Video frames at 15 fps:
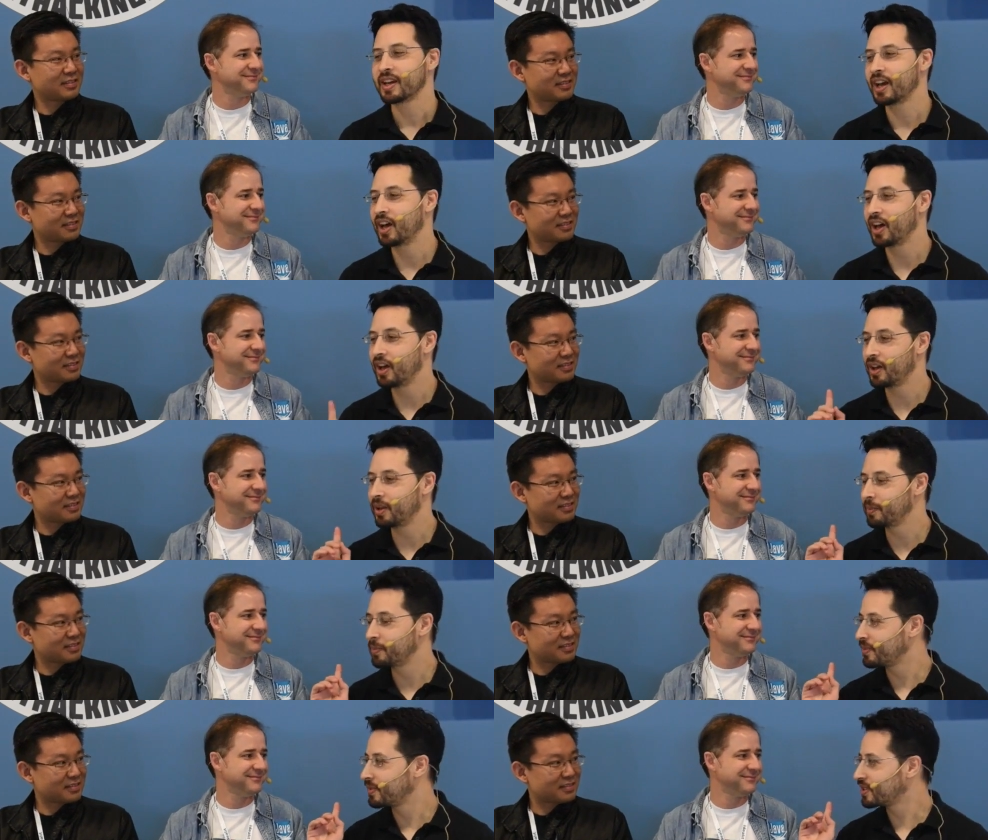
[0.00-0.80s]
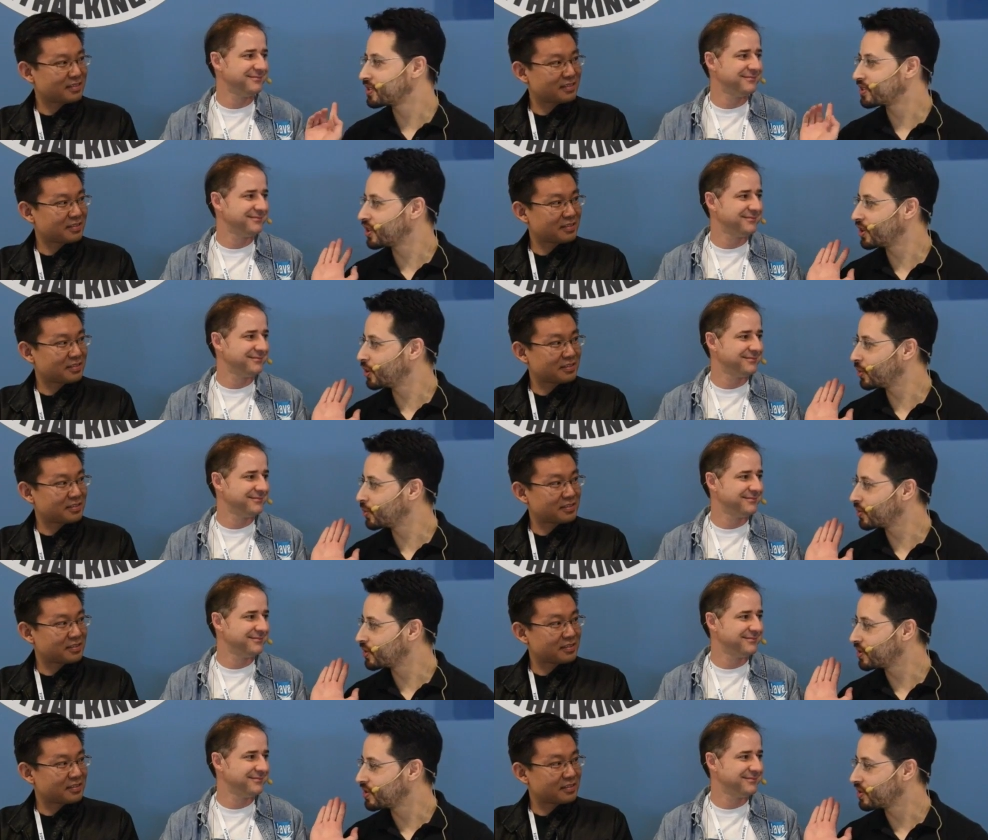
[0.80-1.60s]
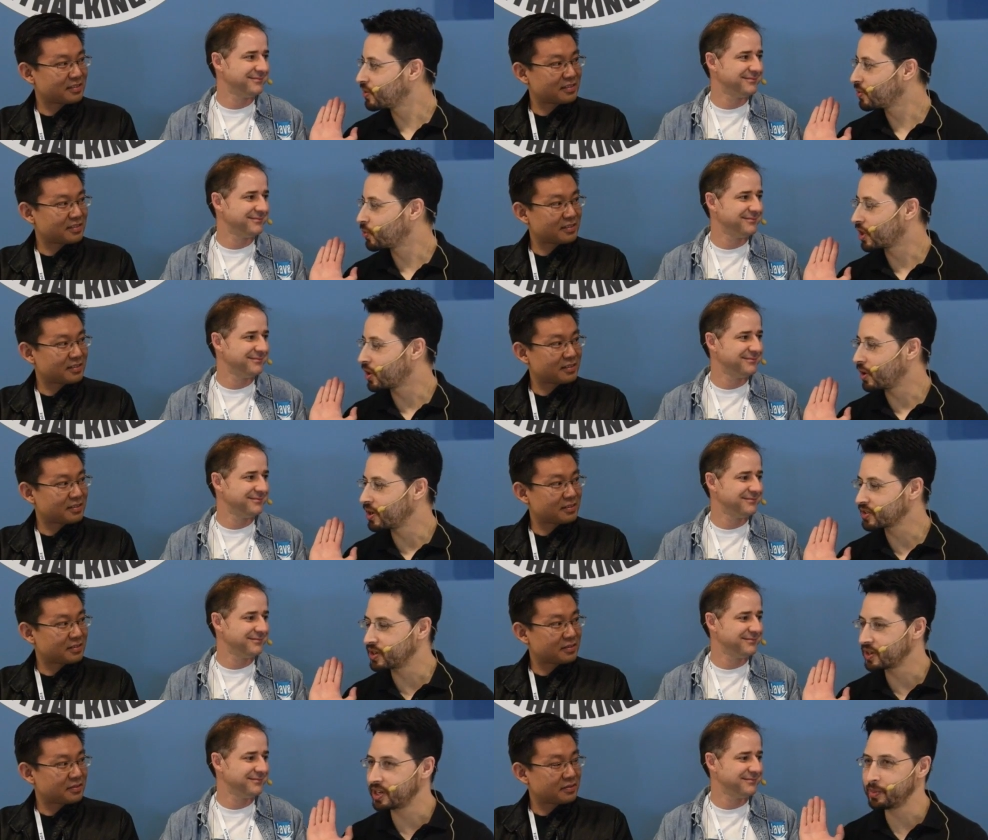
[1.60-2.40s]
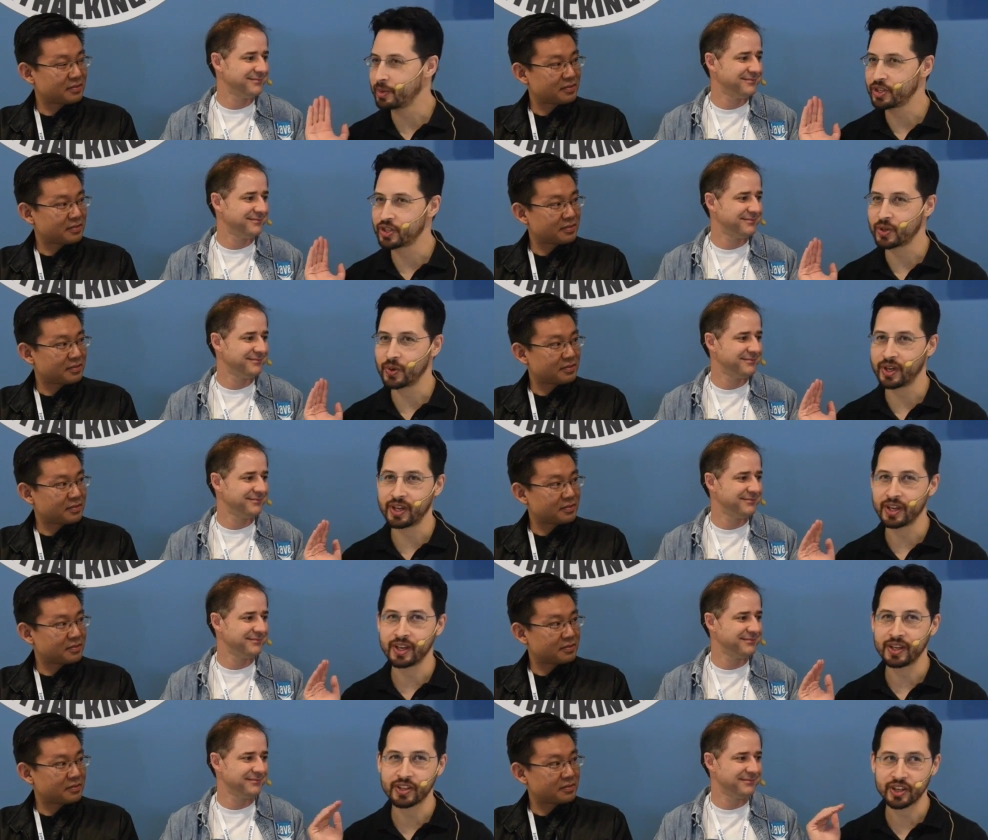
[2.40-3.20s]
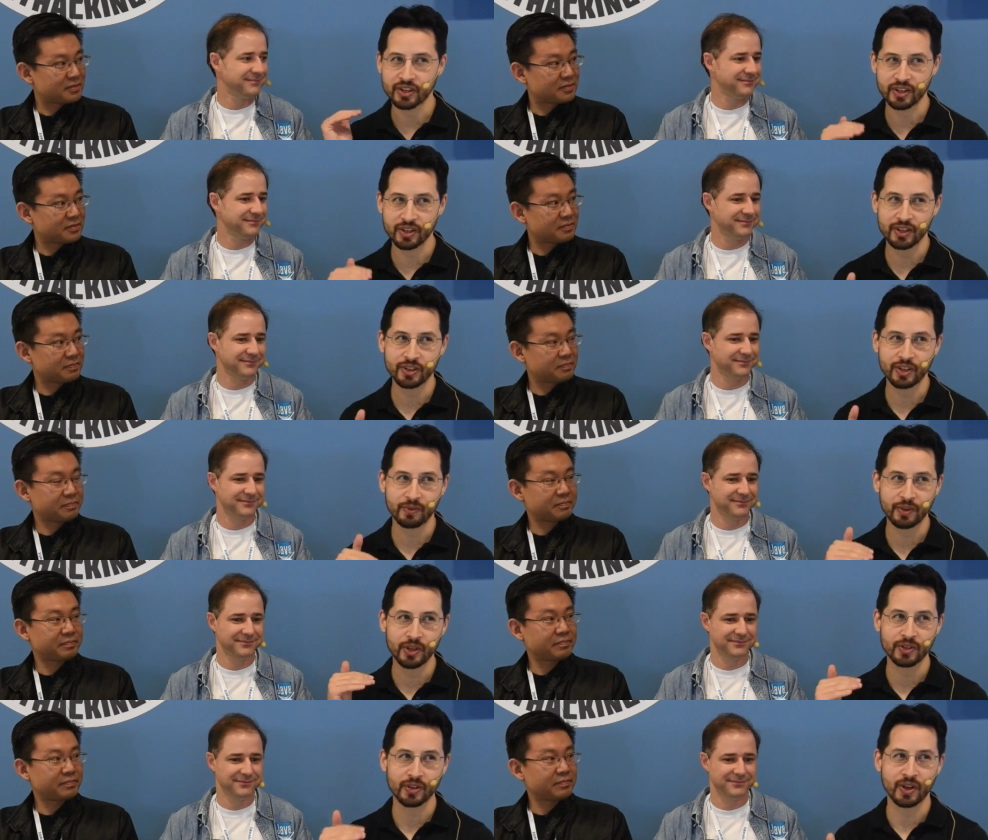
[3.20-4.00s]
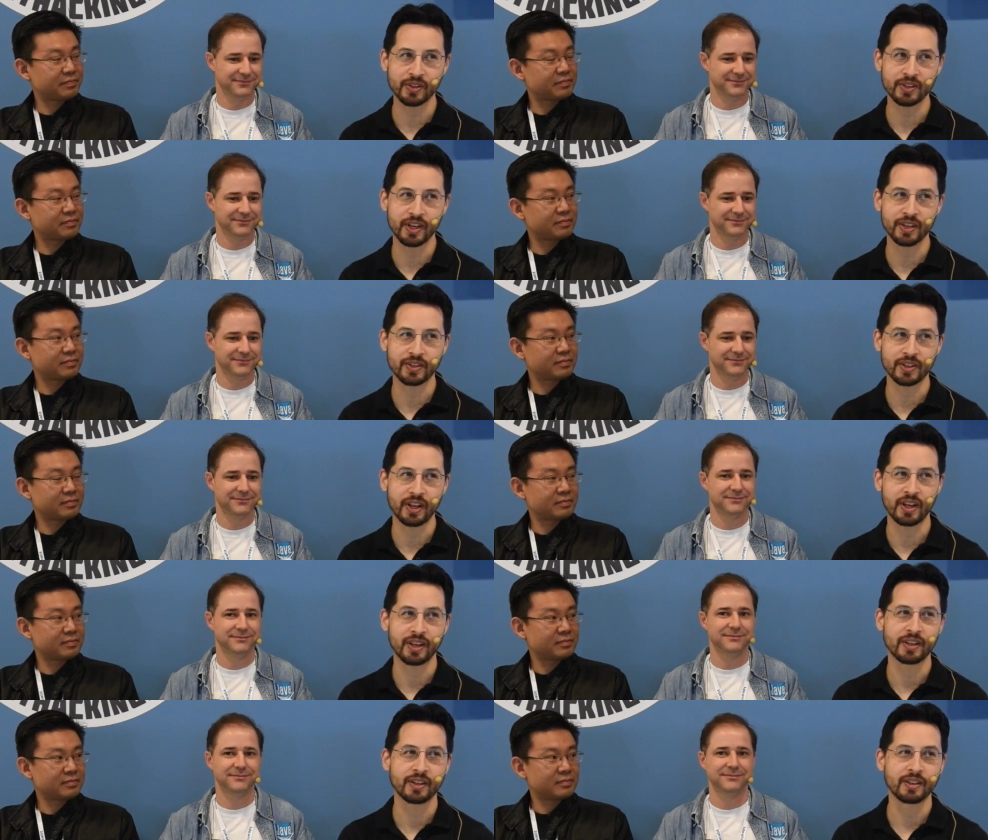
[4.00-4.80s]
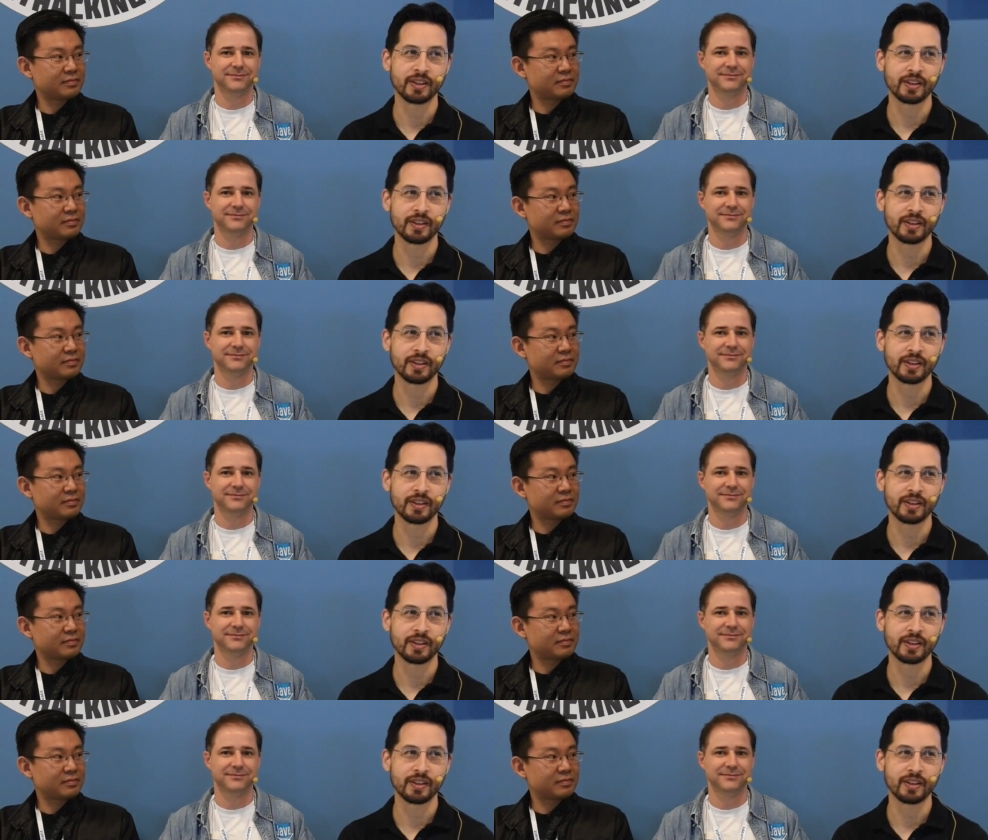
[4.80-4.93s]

Speaker 1: Um, so we're also going to be doing additional interviews all day today.